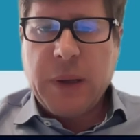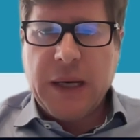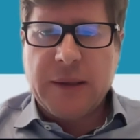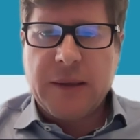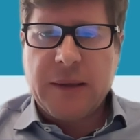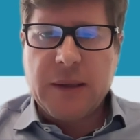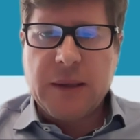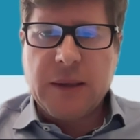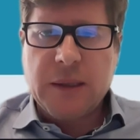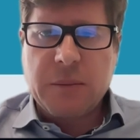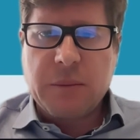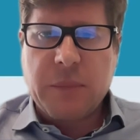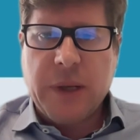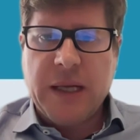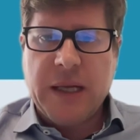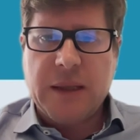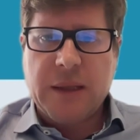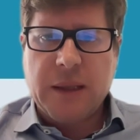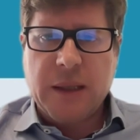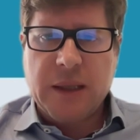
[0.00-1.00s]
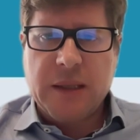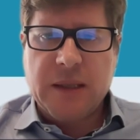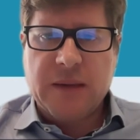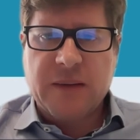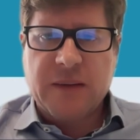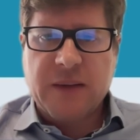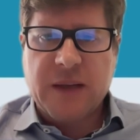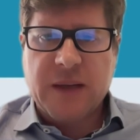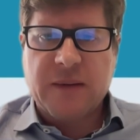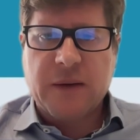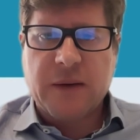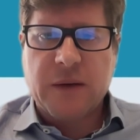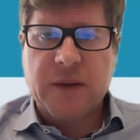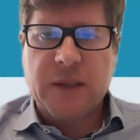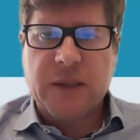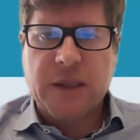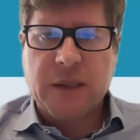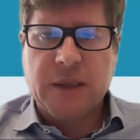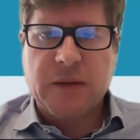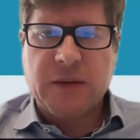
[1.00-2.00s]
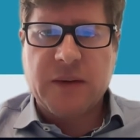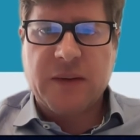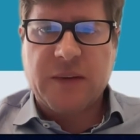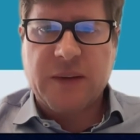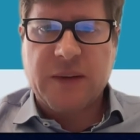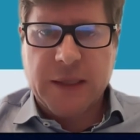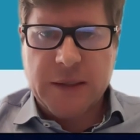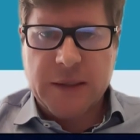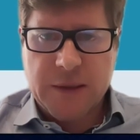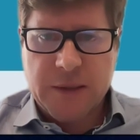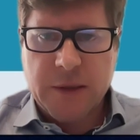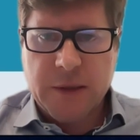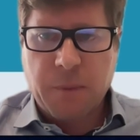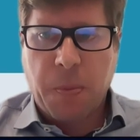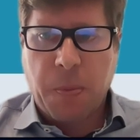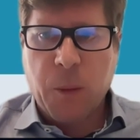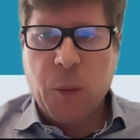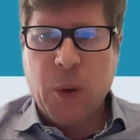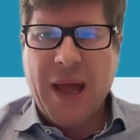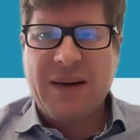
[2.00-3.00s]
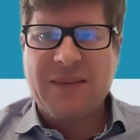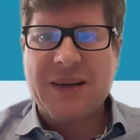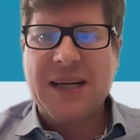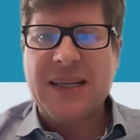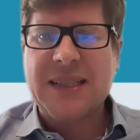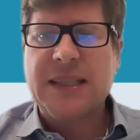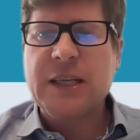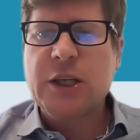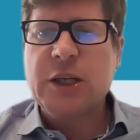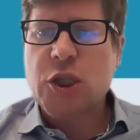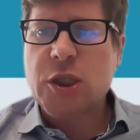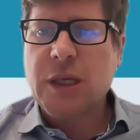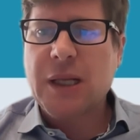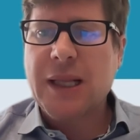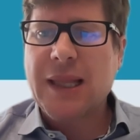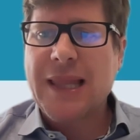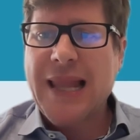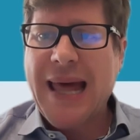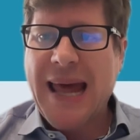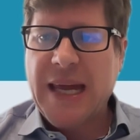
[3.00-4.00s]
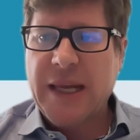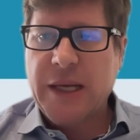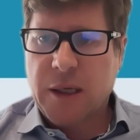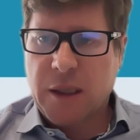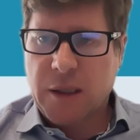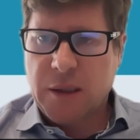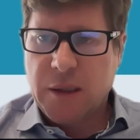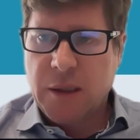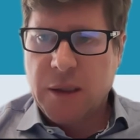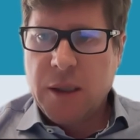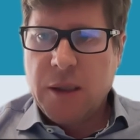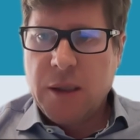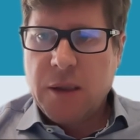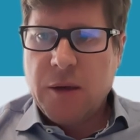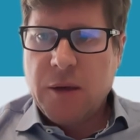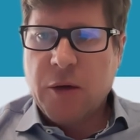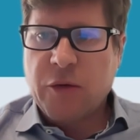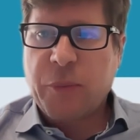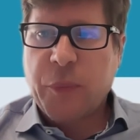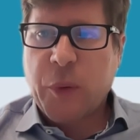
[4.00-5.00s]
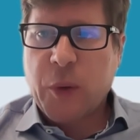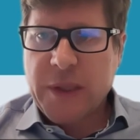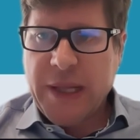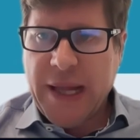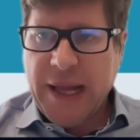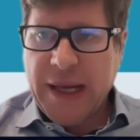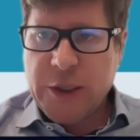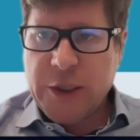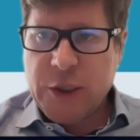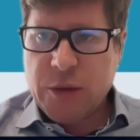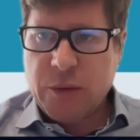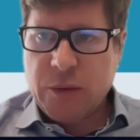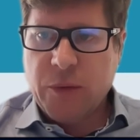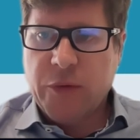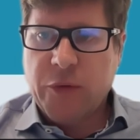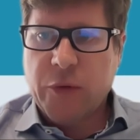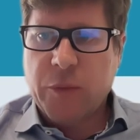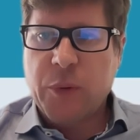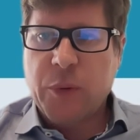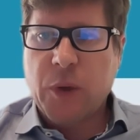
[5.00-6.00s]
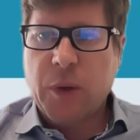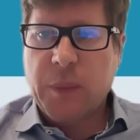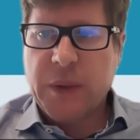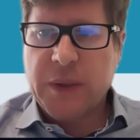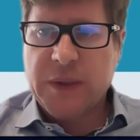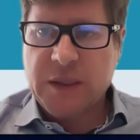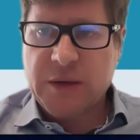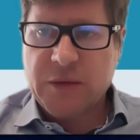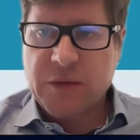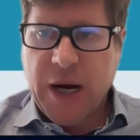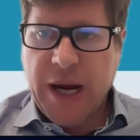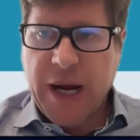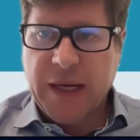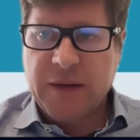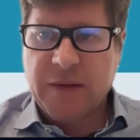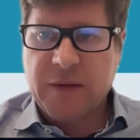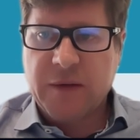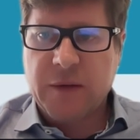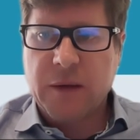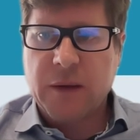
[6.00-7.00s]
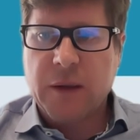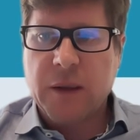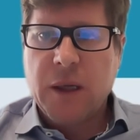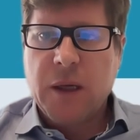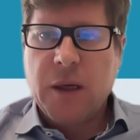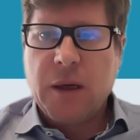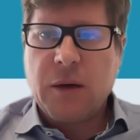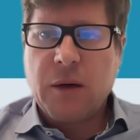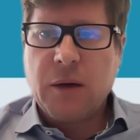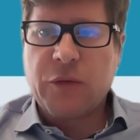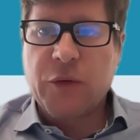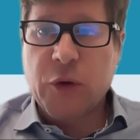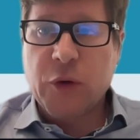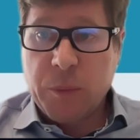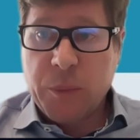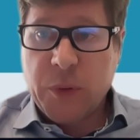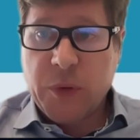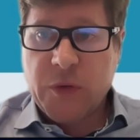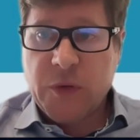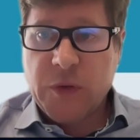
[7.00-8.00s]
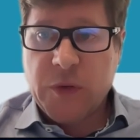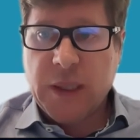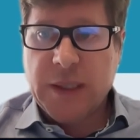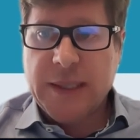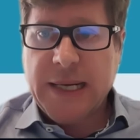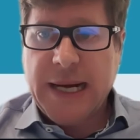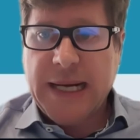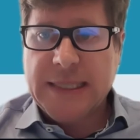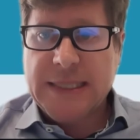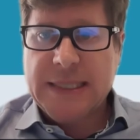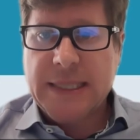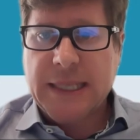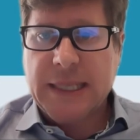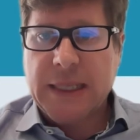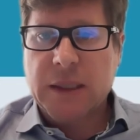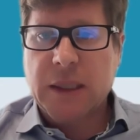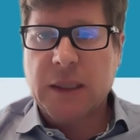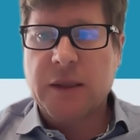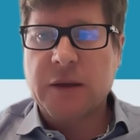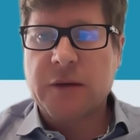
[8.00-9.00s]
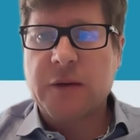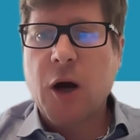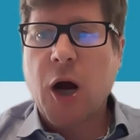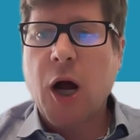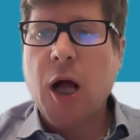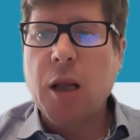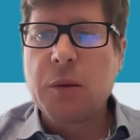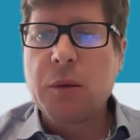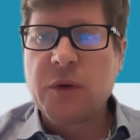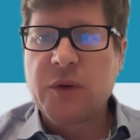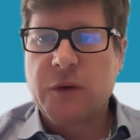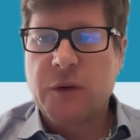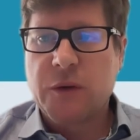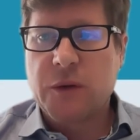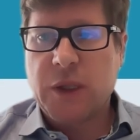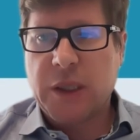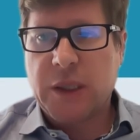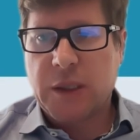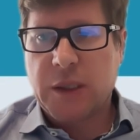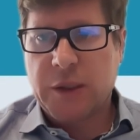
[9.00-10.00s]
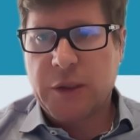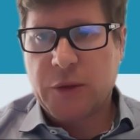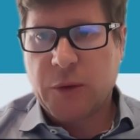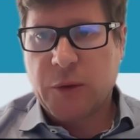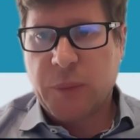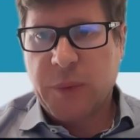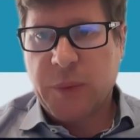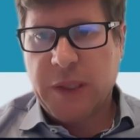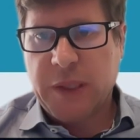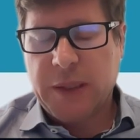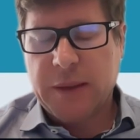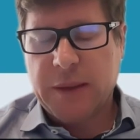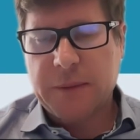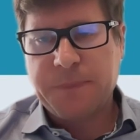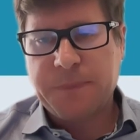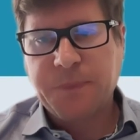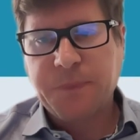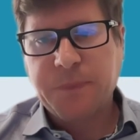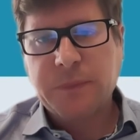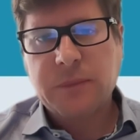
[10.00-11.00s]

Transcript: But I think that the main thing that stands out here is that we have an additional layer of protection through property rights of non-personal data that is almost uniquely European.